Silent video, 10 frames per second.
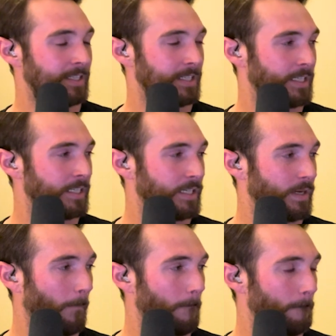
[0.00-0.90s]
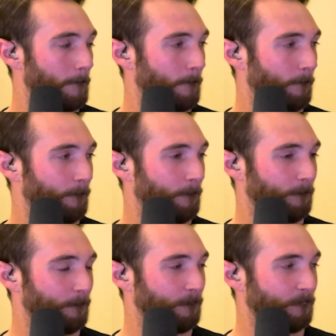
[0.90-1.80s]

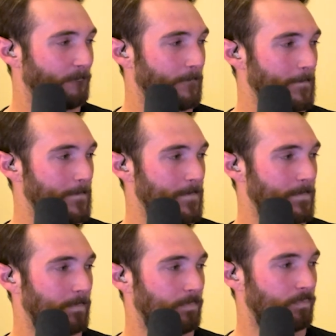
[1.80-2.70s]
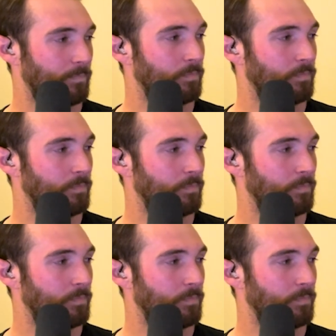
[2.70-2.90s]
No words are spoken by the person on screen.